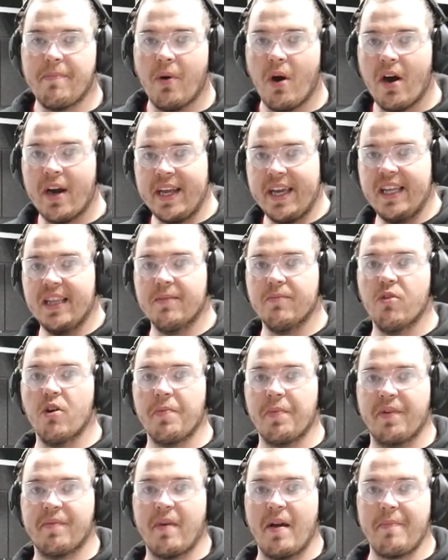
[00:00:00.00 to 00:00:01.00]
body and the
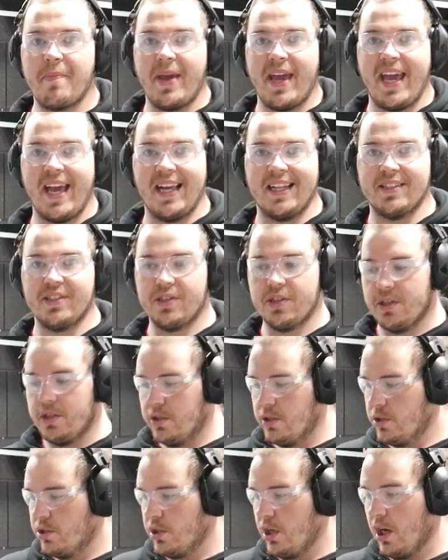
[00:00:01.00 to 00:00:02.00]
movement of my pants.
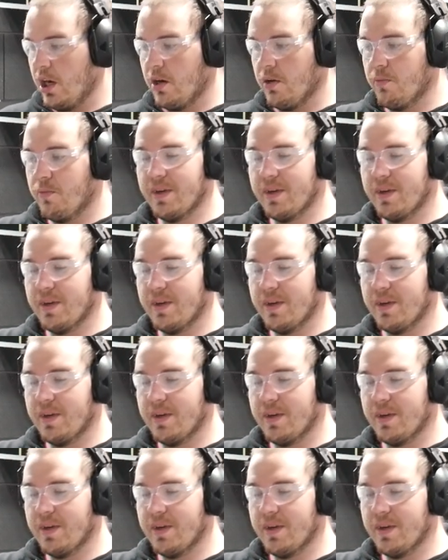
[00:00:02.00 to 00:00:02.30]
So,